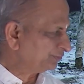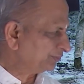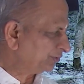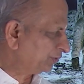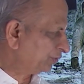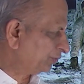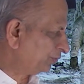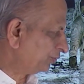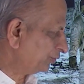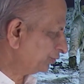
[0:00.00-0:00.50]
you
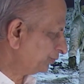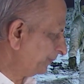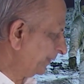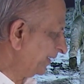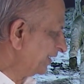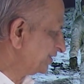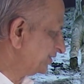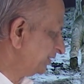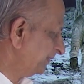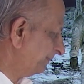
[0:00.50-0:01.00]
know,
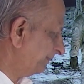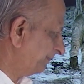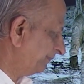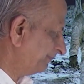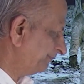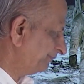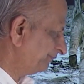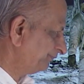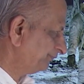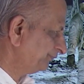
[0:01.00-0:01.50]
spaceship.
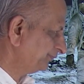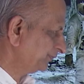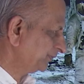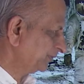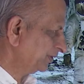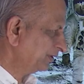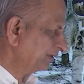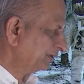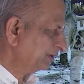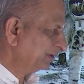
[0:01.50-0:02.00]

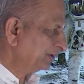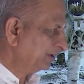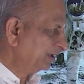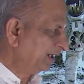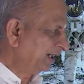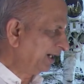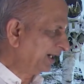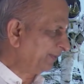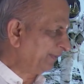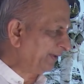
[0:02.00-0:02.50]

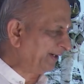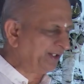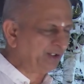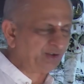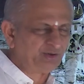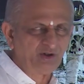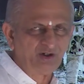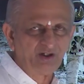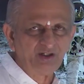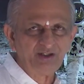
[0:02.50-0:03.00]
And what do you
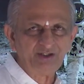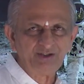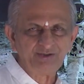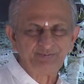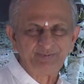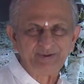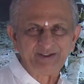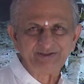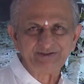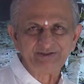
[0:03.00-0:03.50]
call the
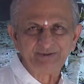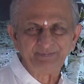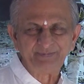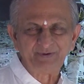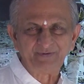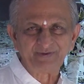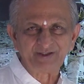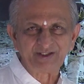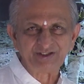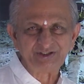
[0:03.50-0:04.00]
spaceship
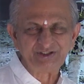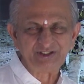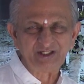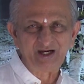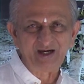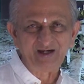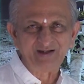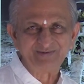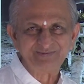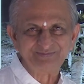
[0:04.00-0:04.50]
of
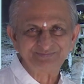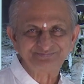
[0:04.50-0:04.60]
Russia?